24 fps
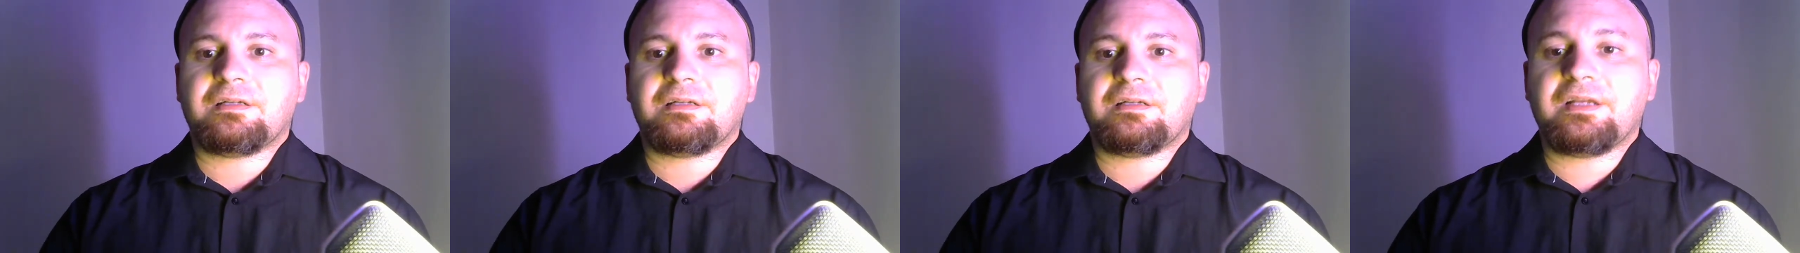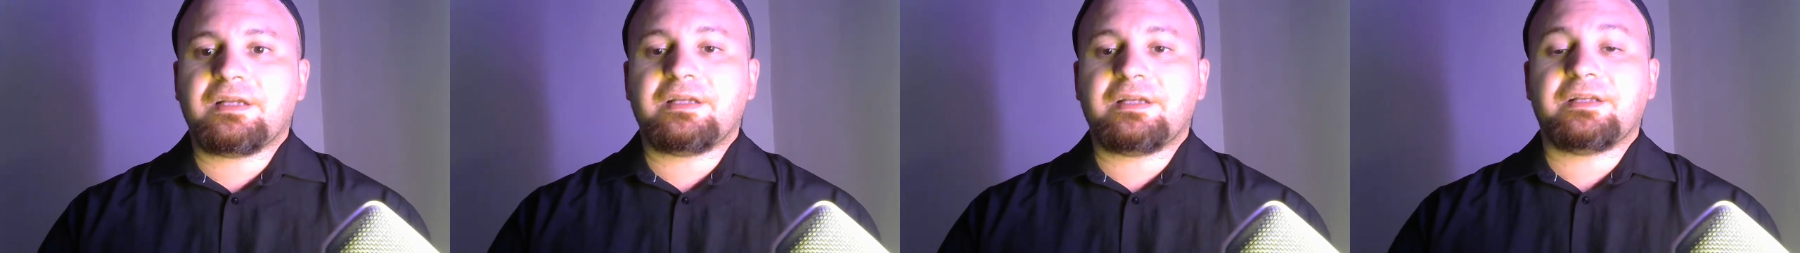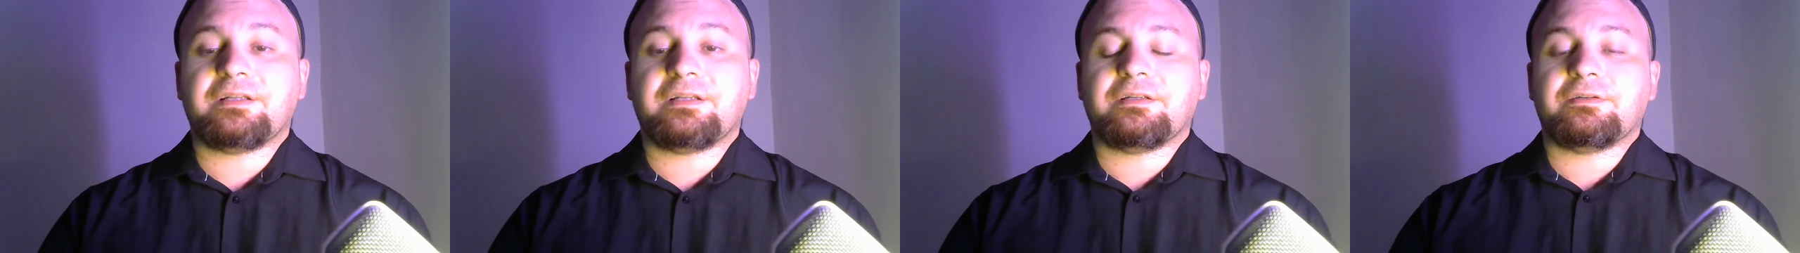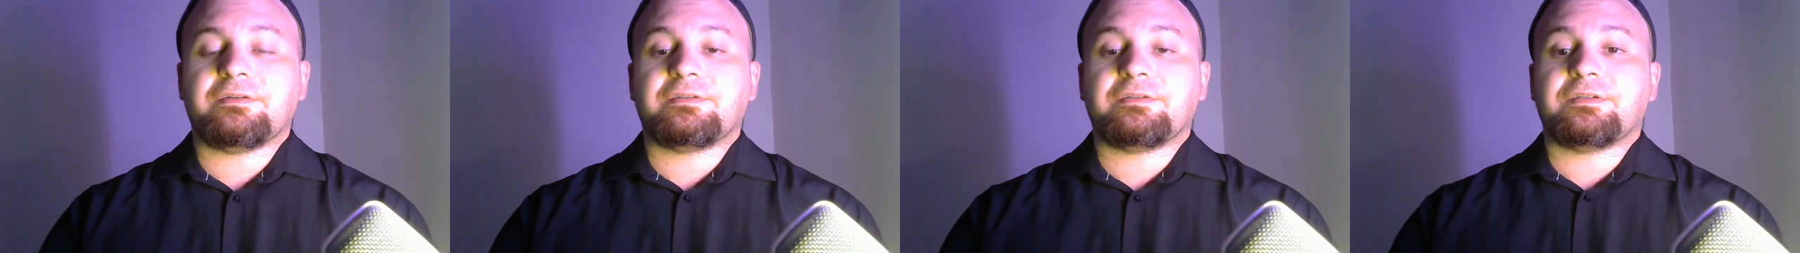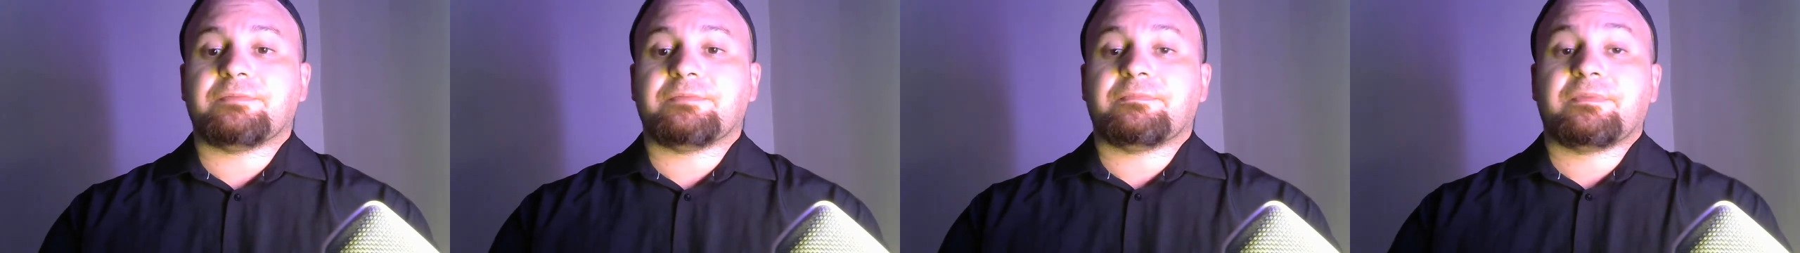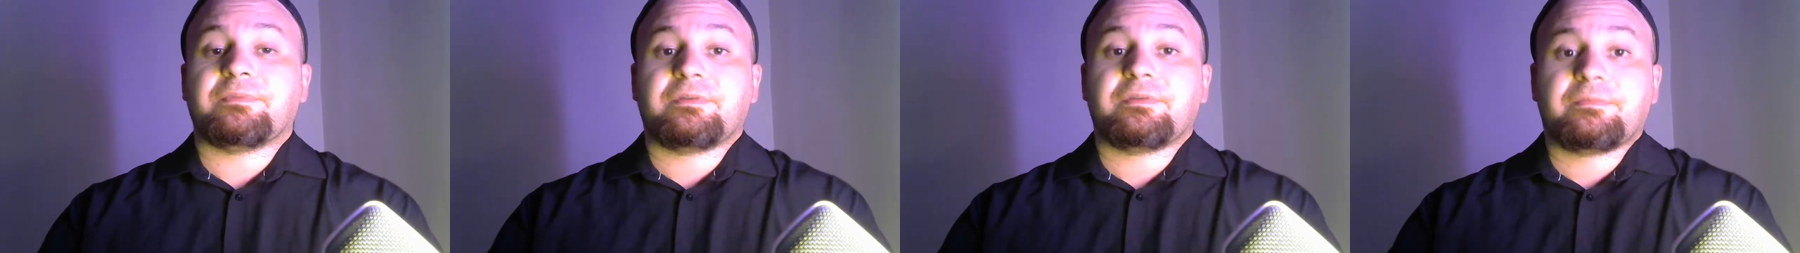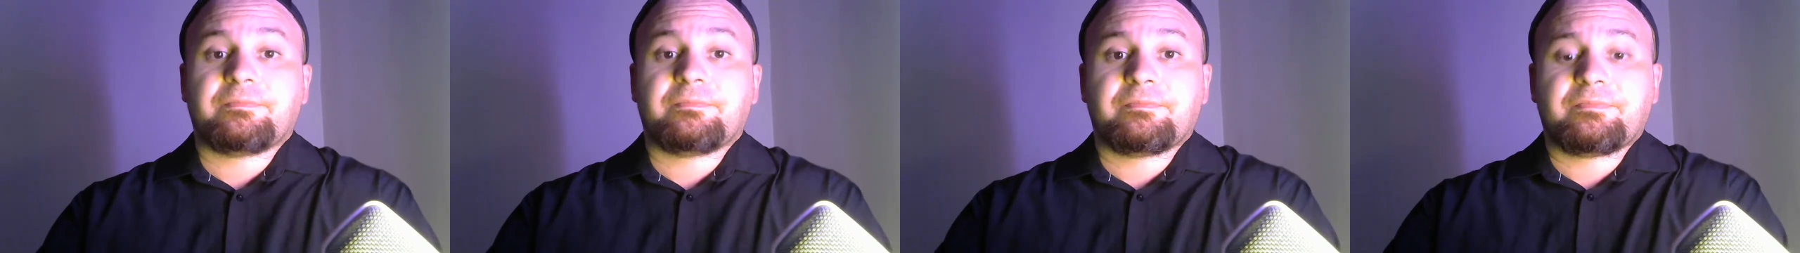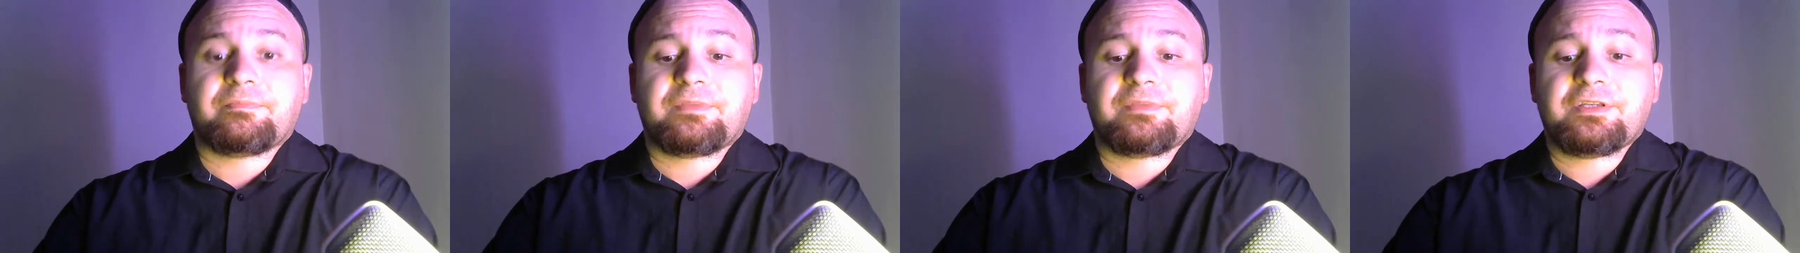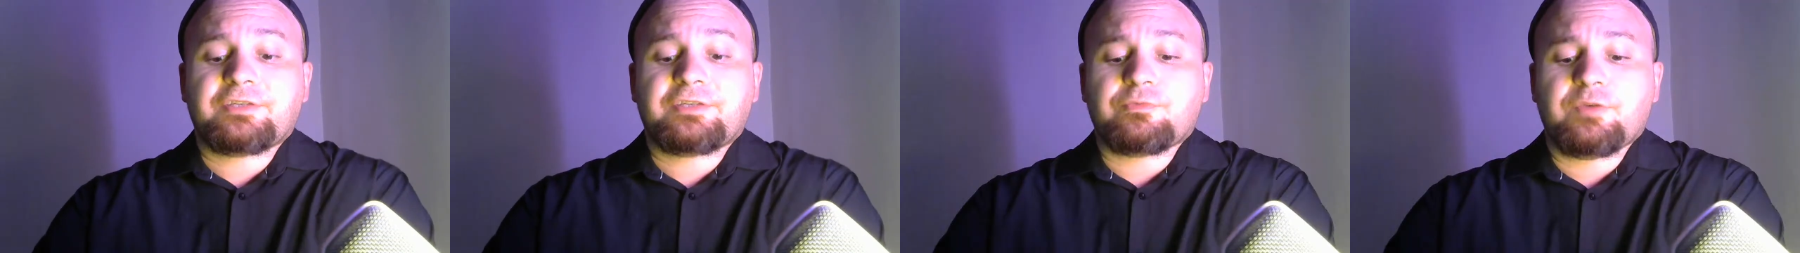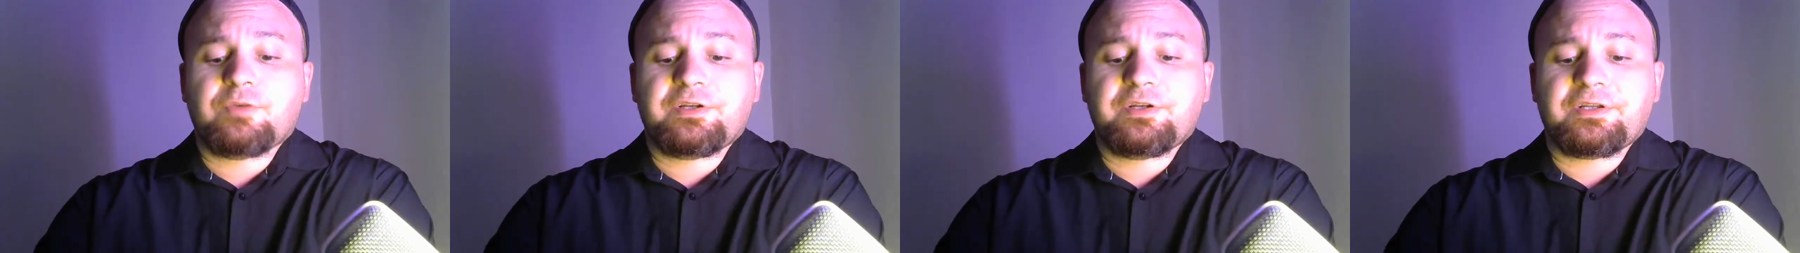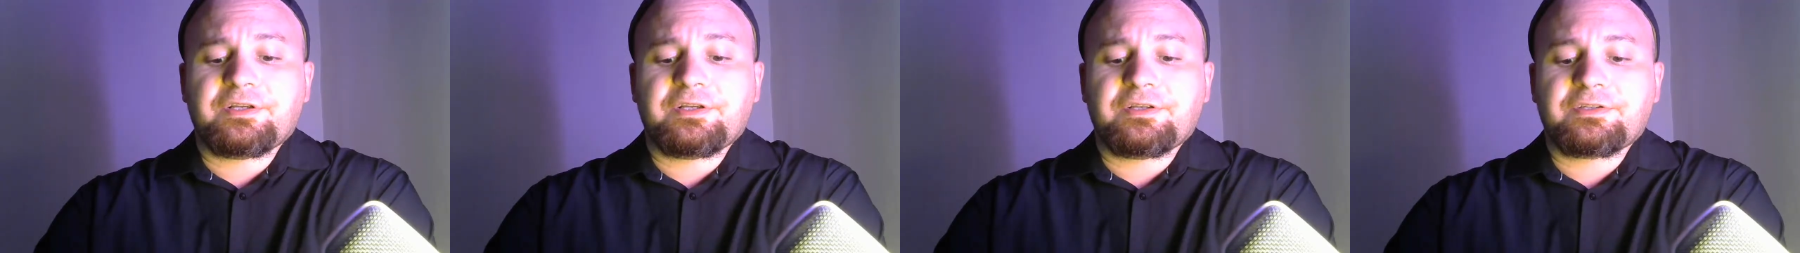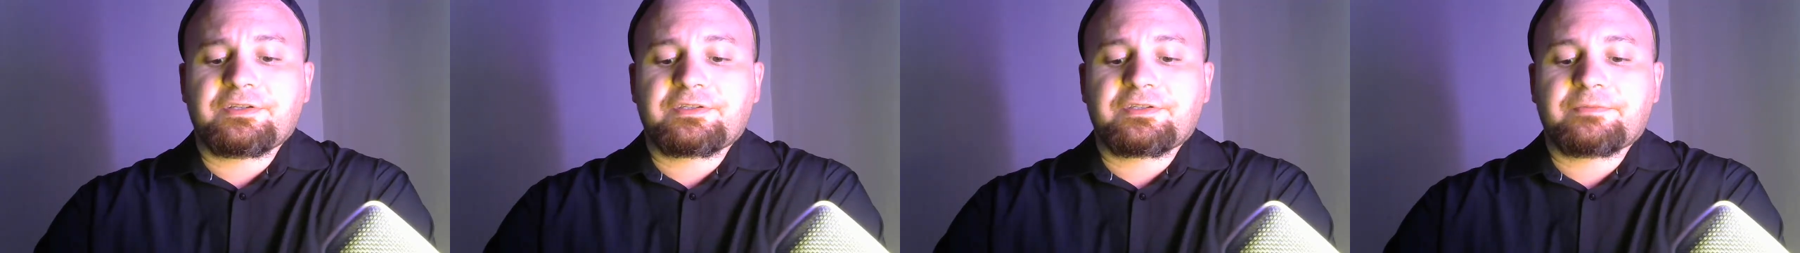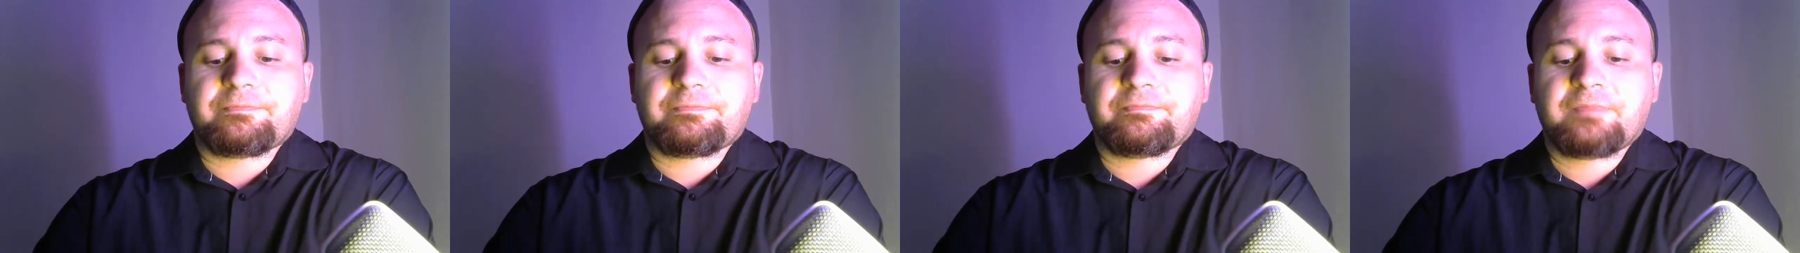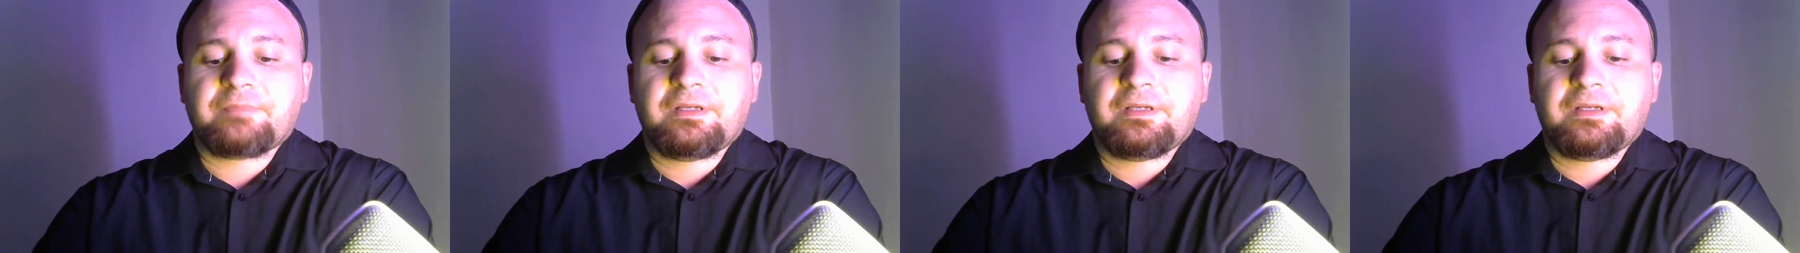And this one is,